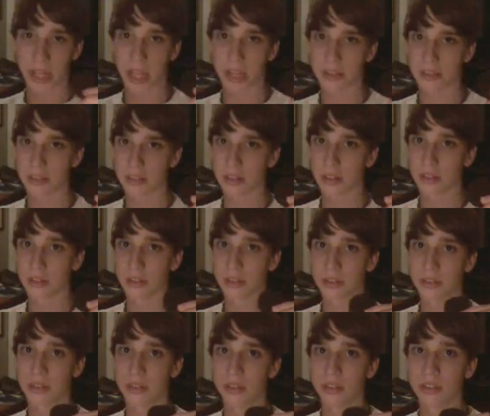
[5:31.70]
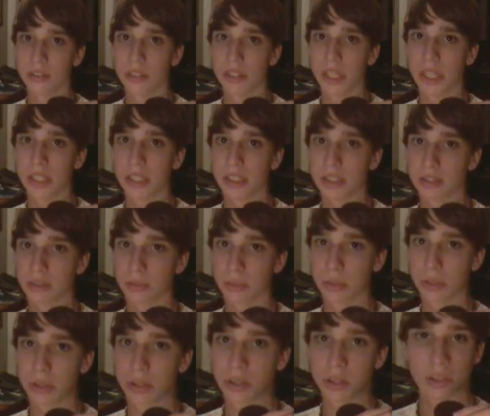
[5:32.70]
I guess I'll just eat this
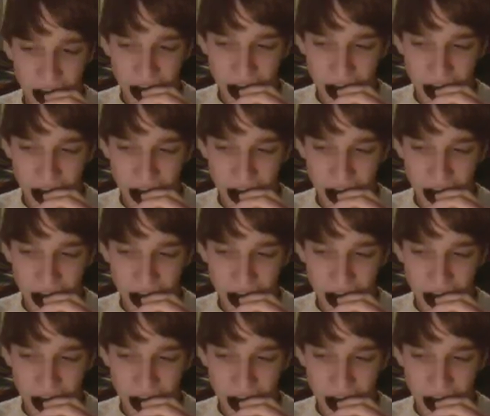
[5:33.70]
one.